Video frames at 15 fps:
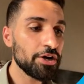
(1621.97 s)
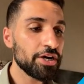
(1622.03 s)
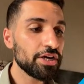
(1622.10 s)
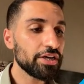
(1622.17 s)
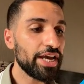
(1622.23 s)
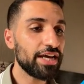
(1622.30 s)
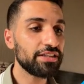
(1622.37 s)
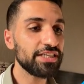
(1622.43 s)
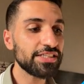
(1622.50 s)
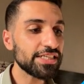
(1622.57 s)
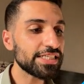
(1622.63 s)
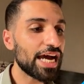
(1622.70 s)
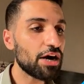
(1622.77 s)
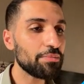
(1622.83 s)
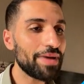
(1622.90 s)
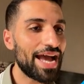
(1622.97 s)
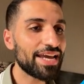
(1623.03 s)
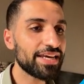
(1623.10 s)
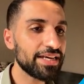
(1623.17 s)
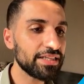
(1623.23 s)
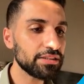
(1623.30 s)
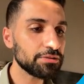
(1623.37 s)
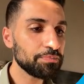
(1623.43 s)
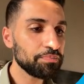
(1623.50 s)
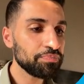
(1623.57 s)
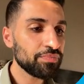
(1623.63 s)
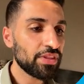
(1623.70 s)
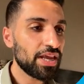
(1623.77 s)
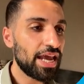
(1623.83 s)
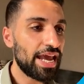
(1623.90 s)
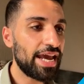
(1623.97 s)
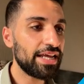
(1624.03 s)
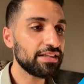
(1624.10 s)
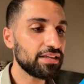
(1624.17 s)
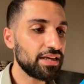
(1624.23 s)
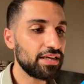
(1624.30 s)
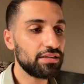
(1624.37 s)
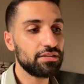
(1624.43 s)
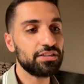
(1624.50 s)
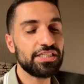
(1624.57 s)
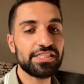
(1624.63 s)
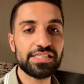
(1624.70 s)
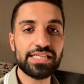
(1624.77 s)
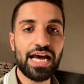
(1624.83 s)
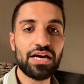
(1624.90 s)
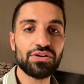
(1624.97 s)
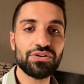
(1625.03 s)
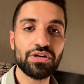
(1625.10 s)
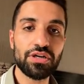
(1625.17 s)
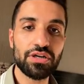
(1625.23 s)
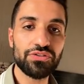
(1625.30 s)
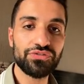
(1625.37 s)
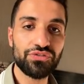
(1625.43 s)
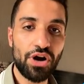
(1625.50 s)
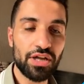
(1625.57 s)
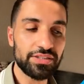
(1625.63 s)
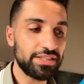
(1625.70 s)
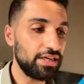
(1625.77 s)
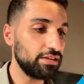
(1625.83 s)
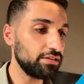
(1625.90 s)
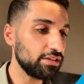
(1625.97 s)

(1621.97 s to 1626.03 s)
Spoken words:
Yeah, this is our backend, and this is our front end.